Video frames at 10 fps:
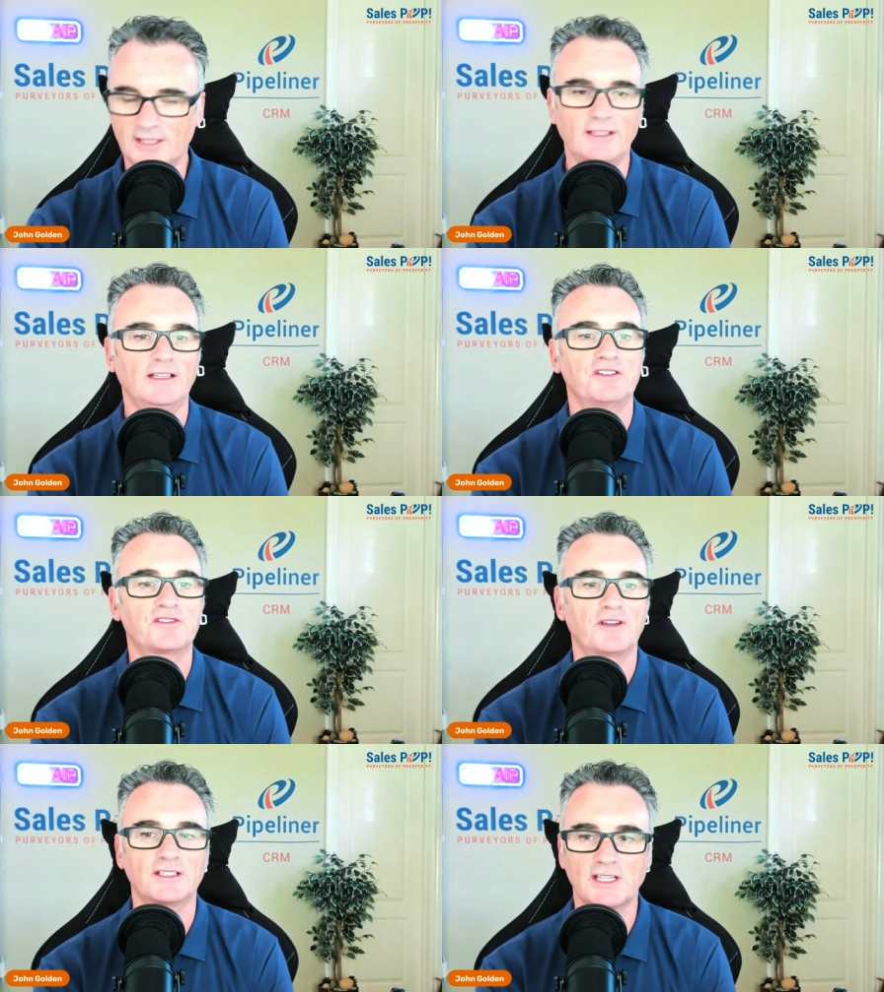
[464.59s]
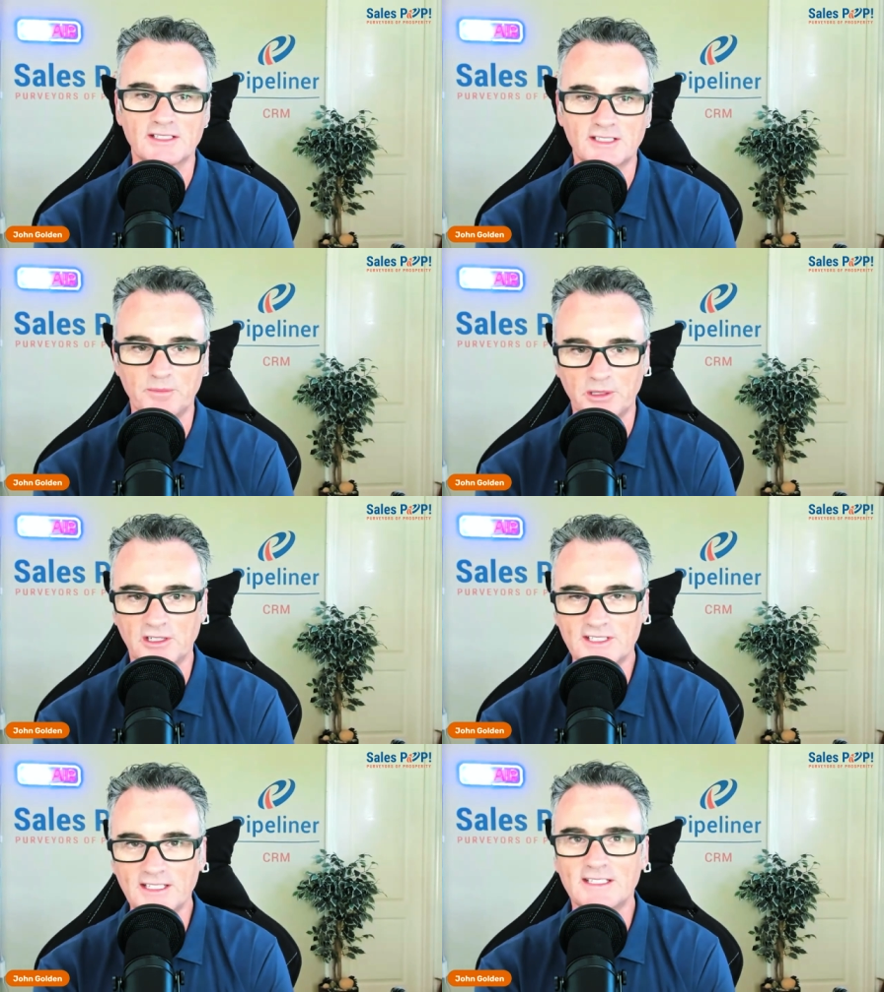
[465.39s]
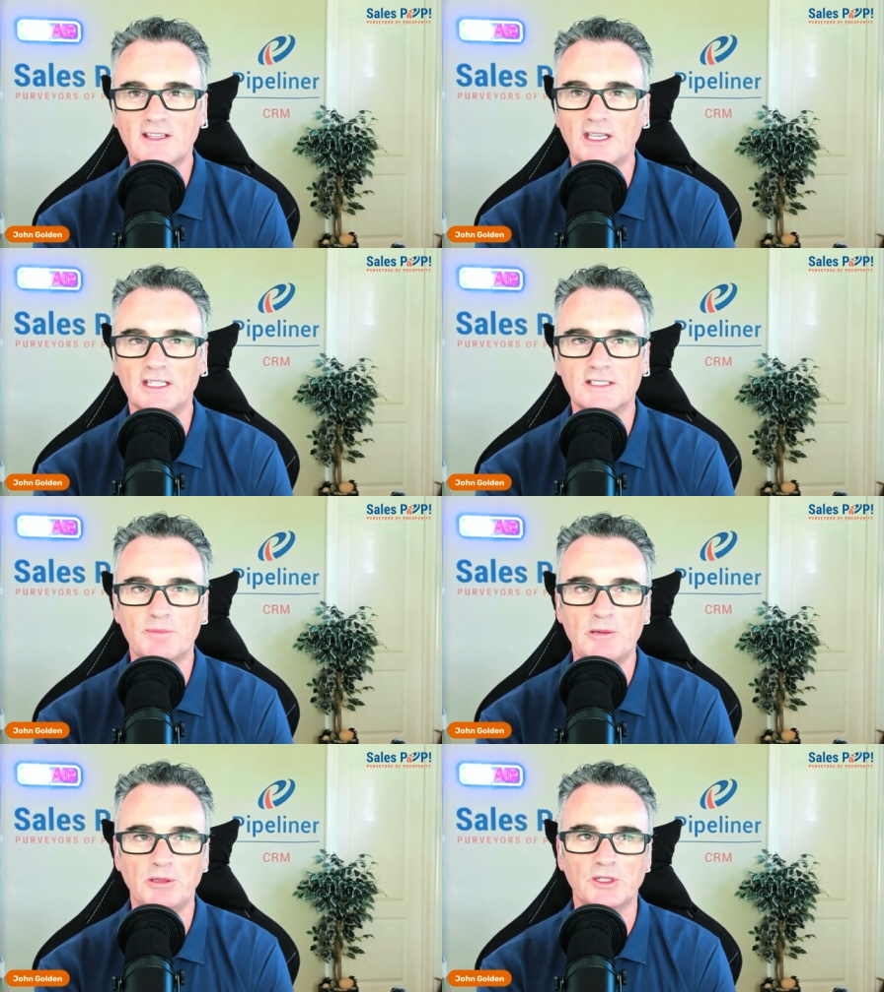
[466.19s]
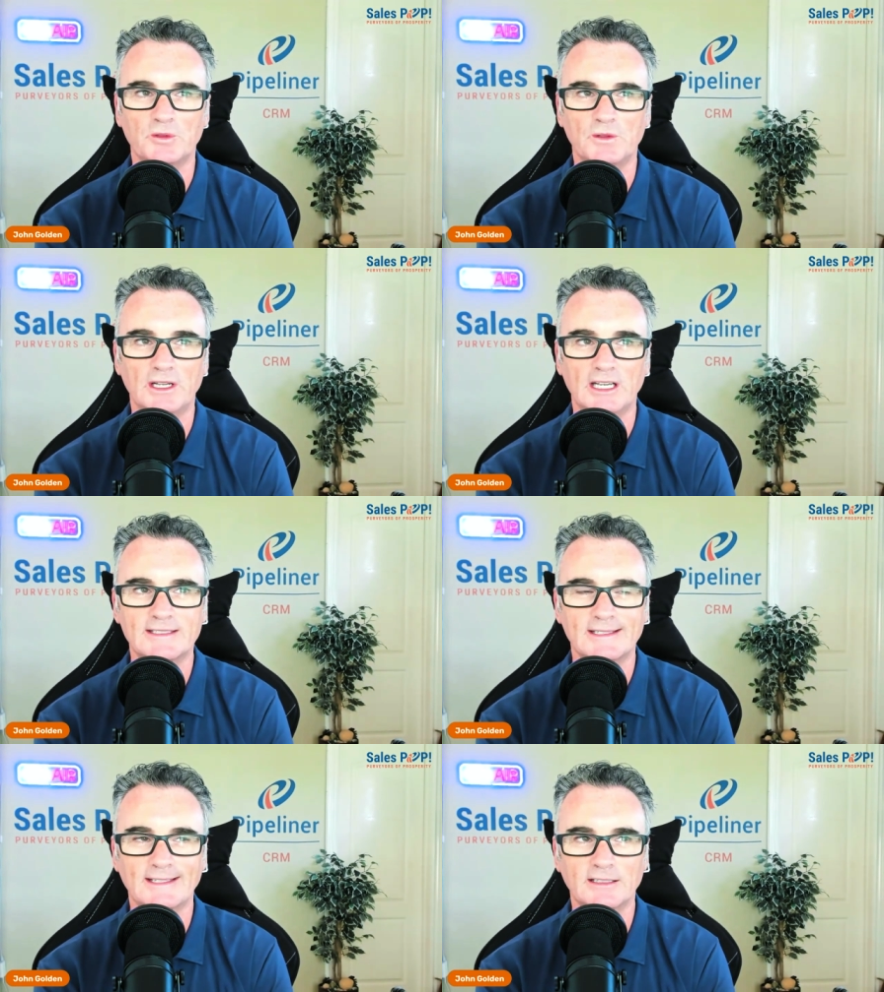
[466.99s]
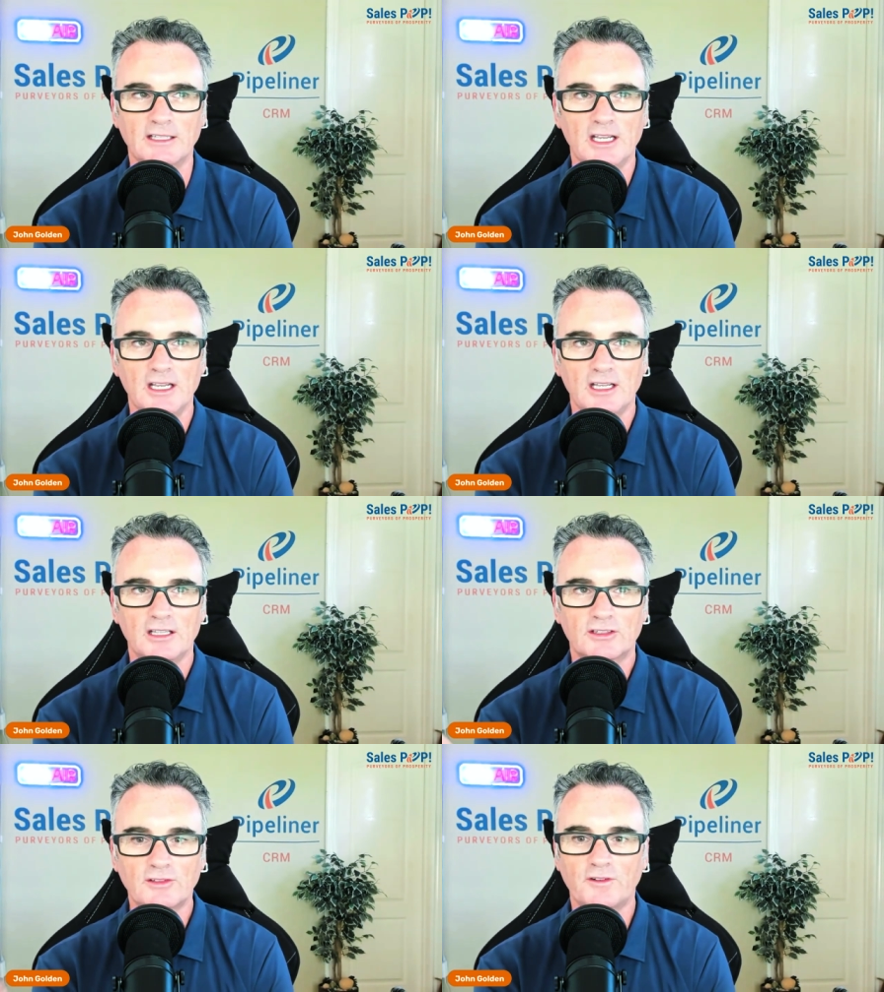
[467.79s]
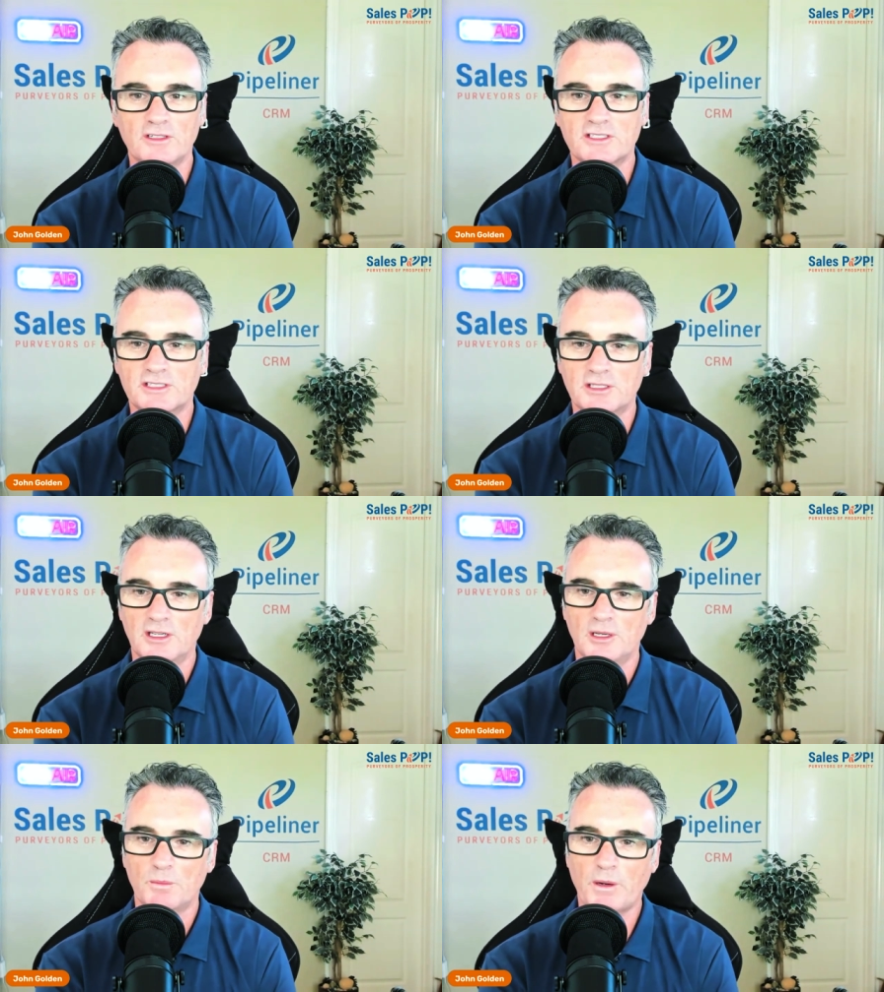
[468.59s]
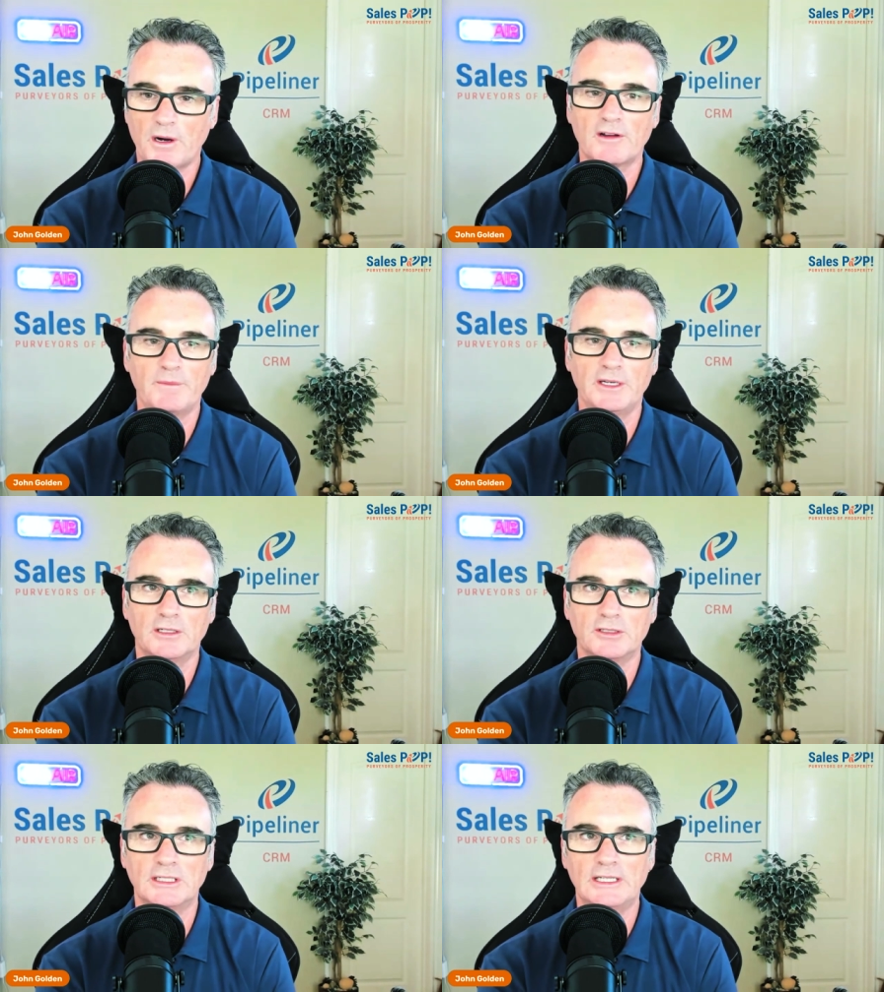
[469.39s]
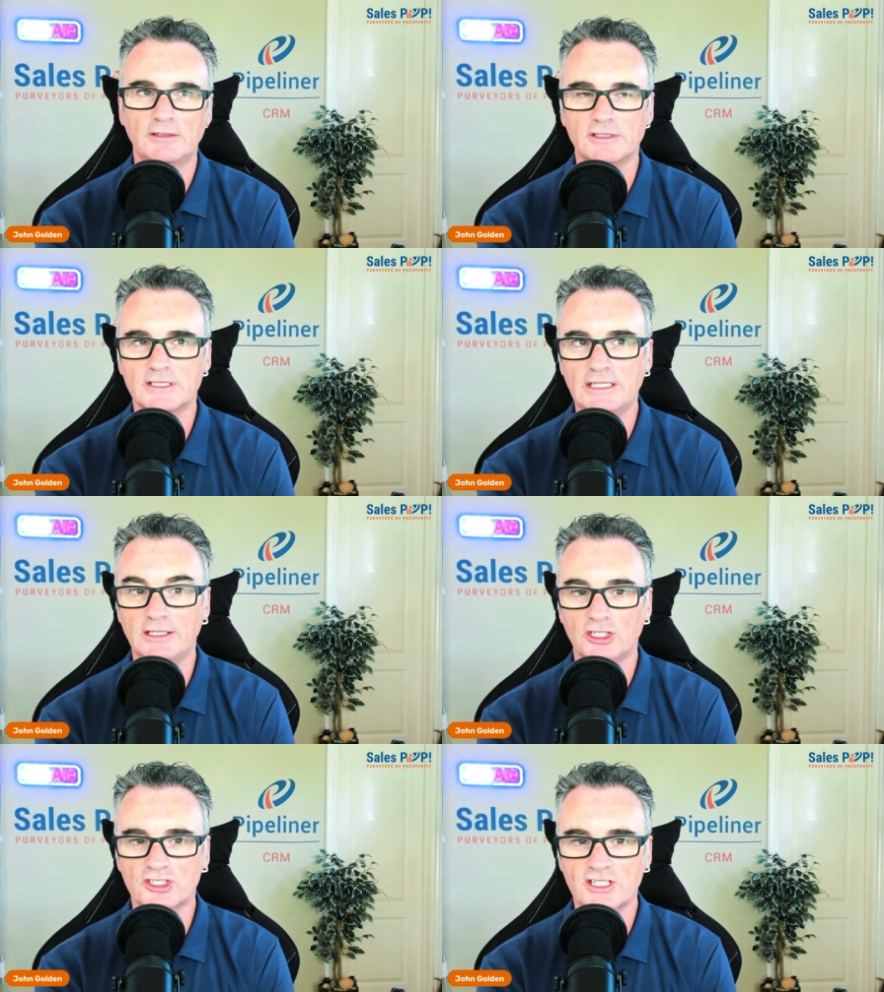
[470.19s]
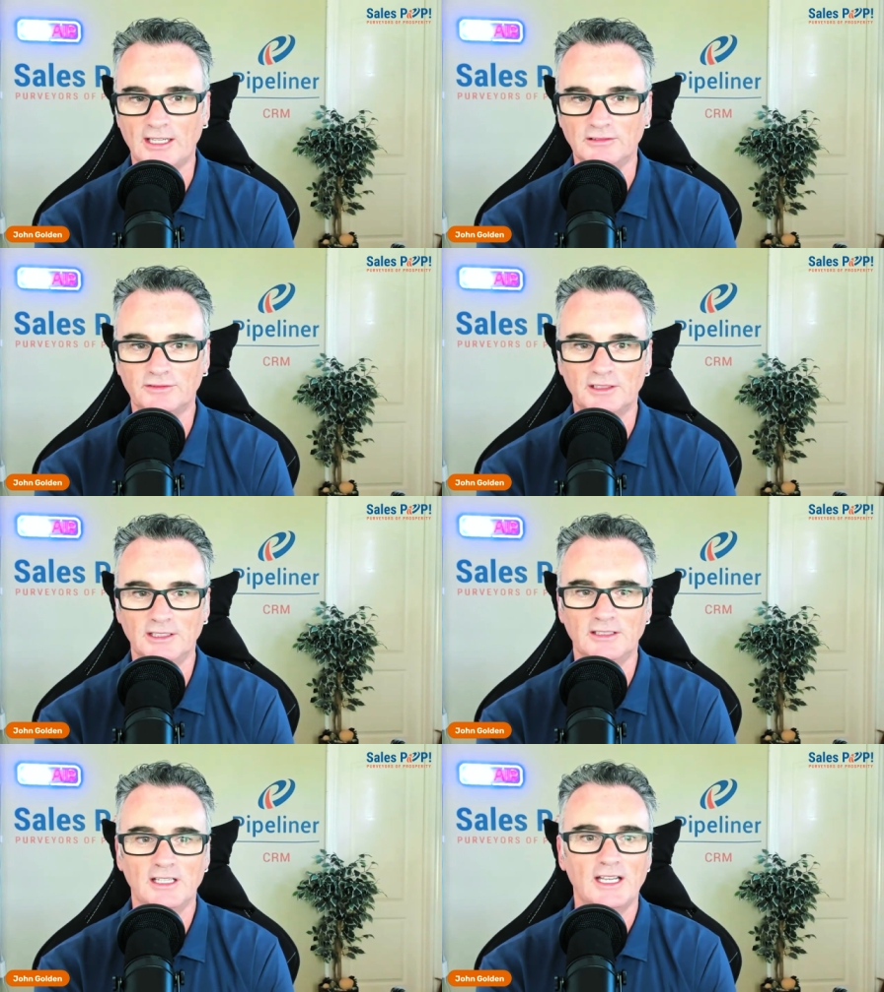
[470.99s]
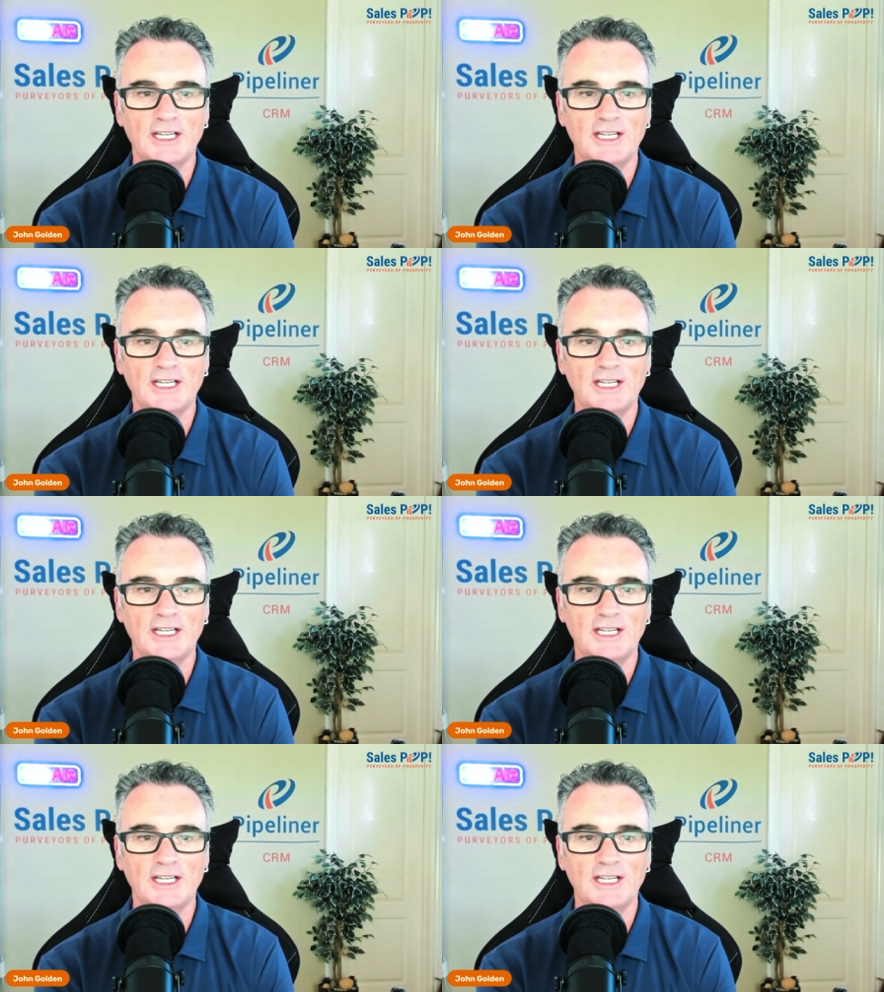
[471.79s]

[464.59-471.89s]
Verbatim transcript: I think that was fantastic because that's the thing is people don't realize that that the first part of being a good leader is leading yourself, right?